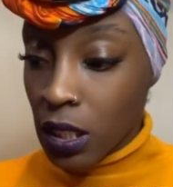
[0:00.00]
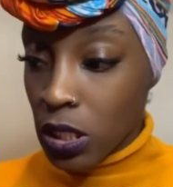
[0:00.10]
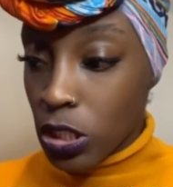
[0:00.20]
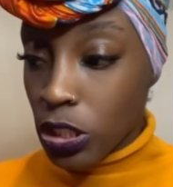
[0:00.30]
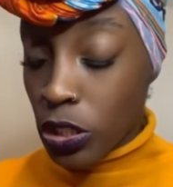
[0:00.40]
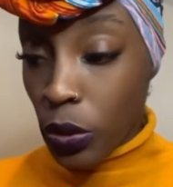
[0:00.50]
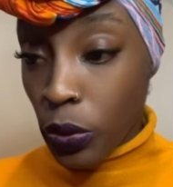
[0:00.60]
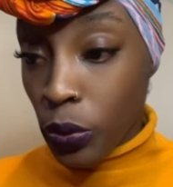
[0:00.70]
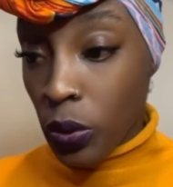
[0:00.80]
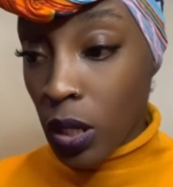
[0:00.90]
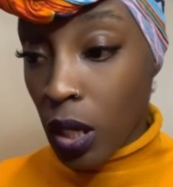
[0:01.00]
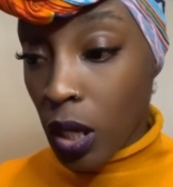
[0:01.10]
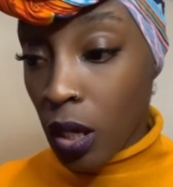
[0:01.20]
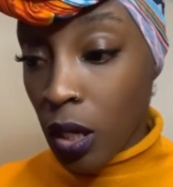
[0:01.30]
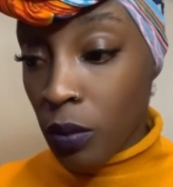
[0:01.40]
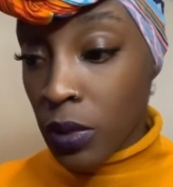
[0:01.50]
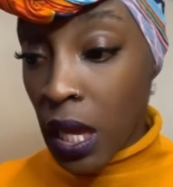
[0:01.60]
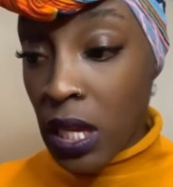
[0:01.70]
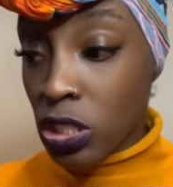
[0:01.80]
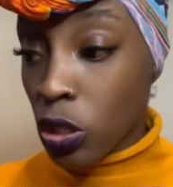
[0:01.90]
So, um,
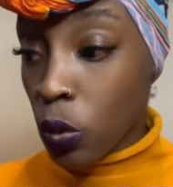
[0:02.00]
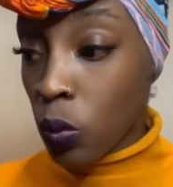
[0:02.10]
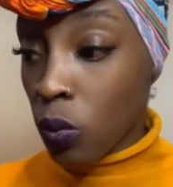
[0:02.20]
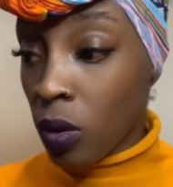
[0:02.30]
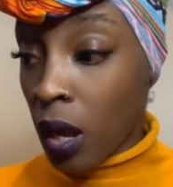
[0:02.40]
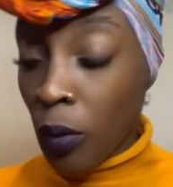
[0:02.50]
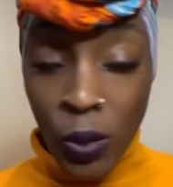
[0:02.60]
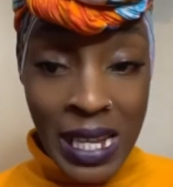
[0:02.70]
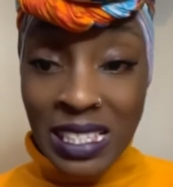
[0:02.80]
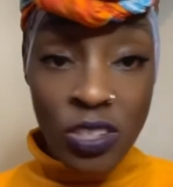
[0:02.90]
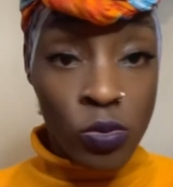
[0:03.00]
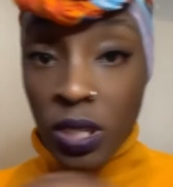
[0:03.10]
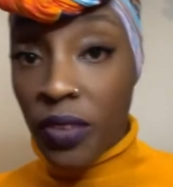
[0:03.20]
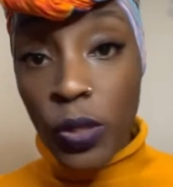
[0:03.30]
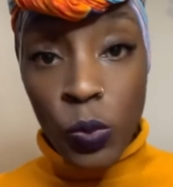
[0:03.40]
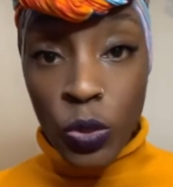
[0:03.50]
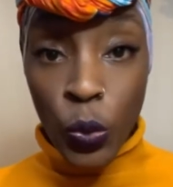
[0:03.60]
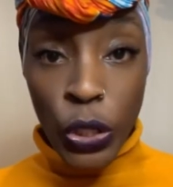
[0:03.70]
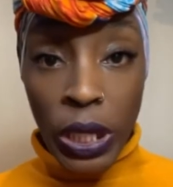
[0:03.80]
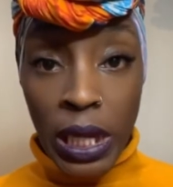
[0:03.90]
yeah, so when I tell you nothing was
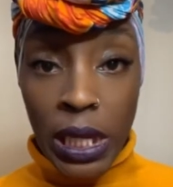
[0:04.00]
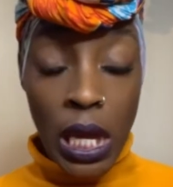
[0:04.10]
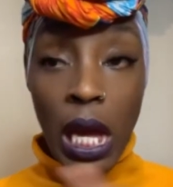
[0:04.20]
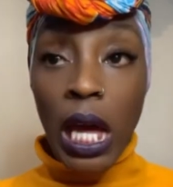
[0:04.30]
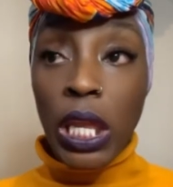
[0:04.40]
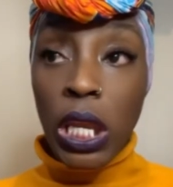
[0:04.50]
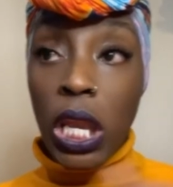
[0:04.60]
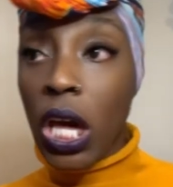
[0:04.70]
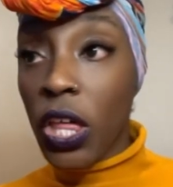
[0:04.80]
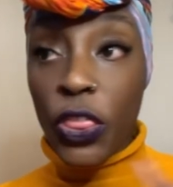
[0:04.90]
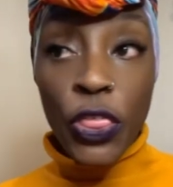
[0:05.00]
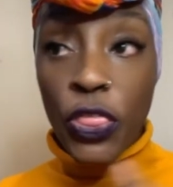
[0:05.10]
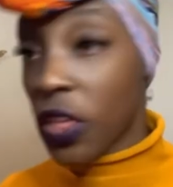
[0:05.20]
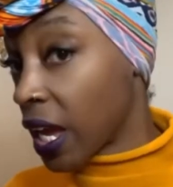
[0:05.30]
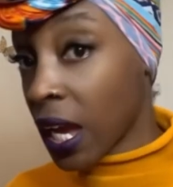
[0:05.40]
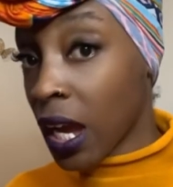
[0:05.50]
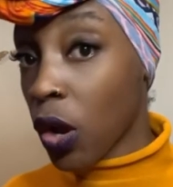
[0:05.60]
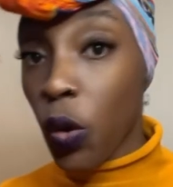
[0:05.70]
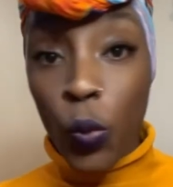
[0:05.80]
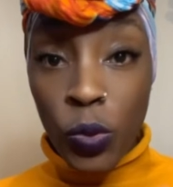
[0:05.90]
working, nothing
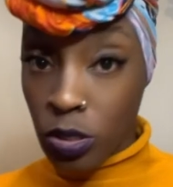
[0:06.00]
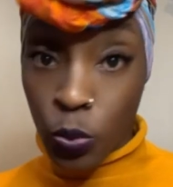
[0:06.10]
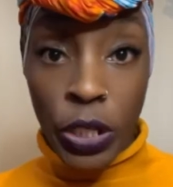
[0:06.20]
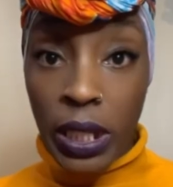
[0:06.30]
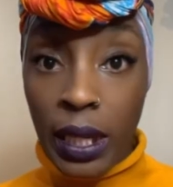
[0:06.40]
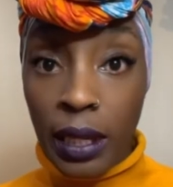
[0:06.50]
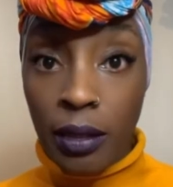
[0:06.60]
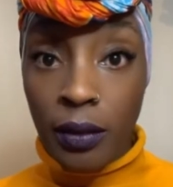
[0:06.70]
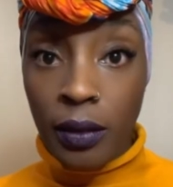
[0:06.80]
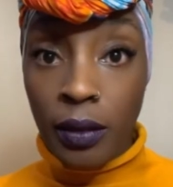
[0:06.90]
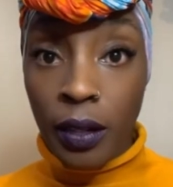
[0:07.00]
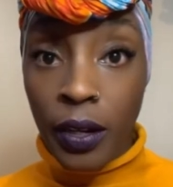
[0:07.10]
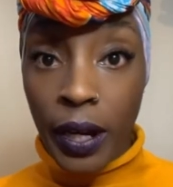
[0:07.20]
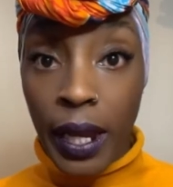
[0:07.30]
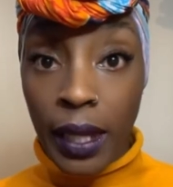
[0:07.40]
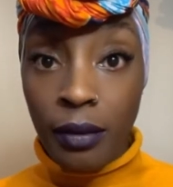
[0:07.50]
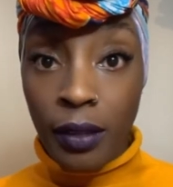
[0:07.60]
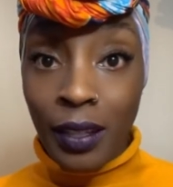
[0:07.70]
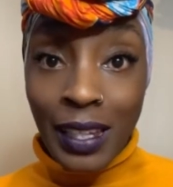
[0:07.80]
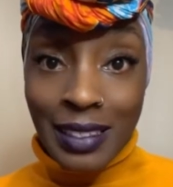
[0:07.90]
was working all right?
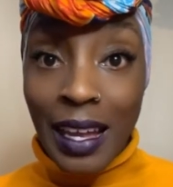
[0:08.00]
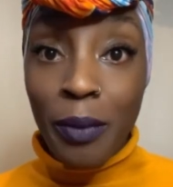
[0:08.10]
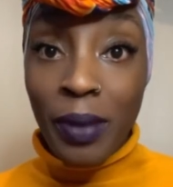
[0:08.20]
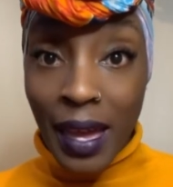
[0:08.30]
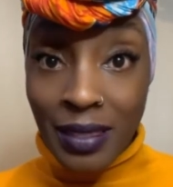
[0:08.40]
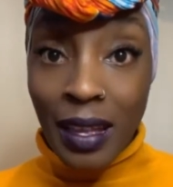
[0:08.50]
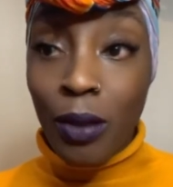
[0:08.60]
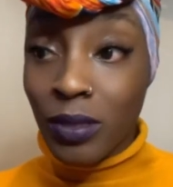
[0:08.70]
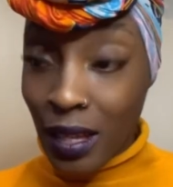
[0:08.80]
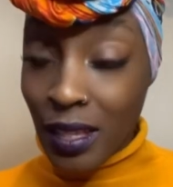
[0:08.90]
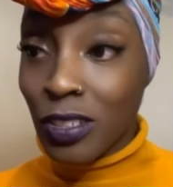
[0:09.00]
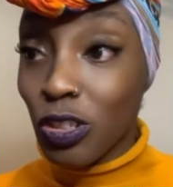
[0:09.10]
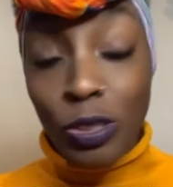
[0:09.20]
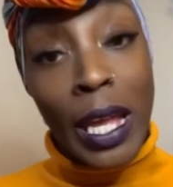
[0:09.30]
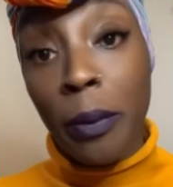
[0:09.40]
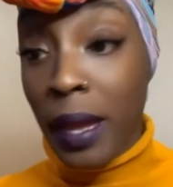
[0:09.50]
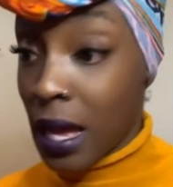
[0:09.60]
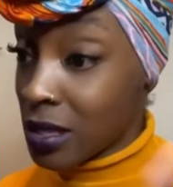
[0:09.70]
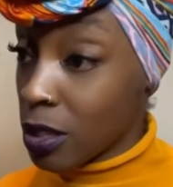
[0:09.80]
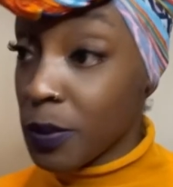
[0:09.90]
Unless I pass out that it's just like
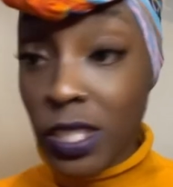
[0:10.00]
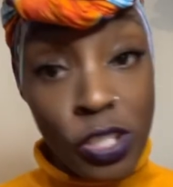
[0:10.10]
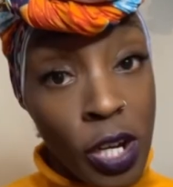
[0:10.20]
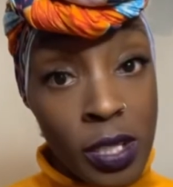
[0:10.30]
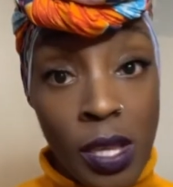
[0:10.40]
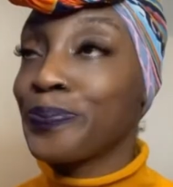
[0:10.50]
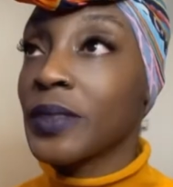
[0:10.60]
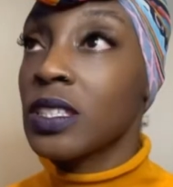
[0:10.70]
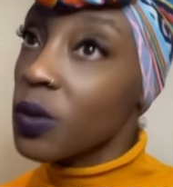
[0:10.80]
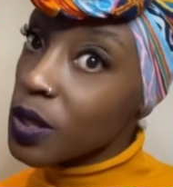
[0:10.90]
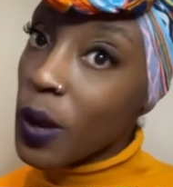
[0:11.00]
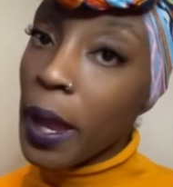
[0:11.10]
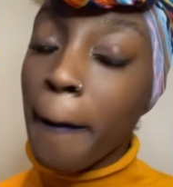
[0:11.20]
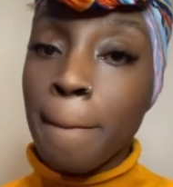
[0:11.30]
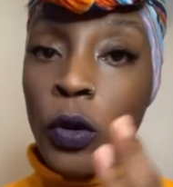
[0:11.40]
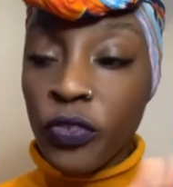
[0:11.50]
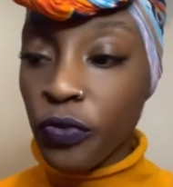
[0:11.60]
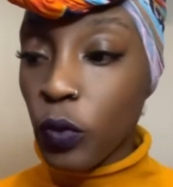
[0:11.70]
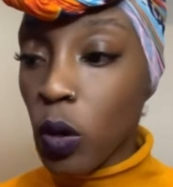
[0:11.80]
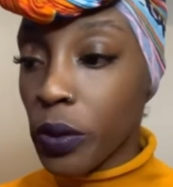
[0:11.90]
pass out the business cards. So anyway, moving
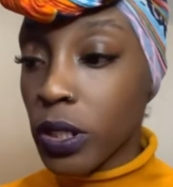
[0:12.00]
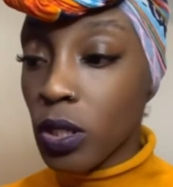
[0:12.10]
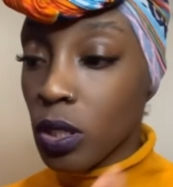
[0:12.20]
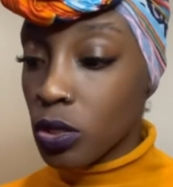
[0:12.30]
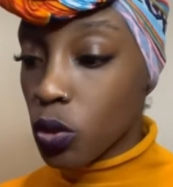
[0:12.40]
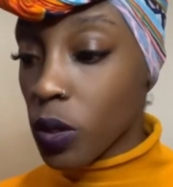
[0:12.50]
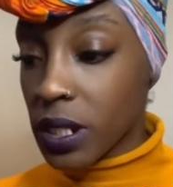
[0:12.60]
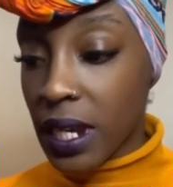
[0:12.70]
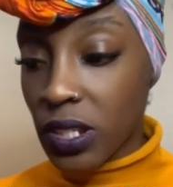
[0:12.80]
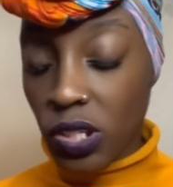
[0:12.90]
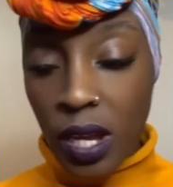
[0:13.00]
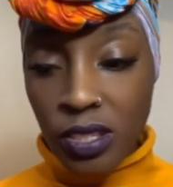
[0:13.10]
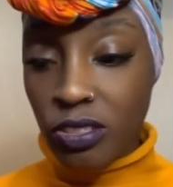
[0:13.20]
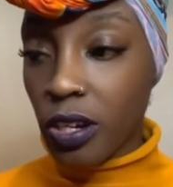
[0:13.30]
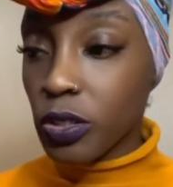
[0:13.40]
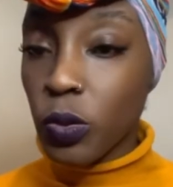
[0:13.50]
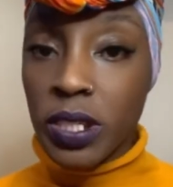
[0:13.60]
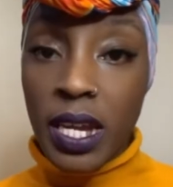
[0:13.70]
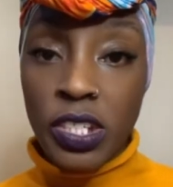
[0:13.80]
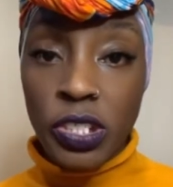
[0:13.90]
forward, DoorDash. I start
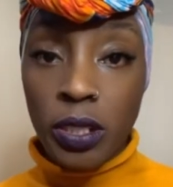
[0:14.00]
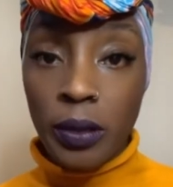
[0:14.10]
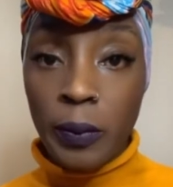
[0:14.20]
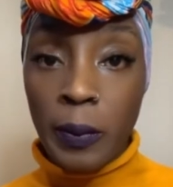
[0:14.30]
DoorDashing.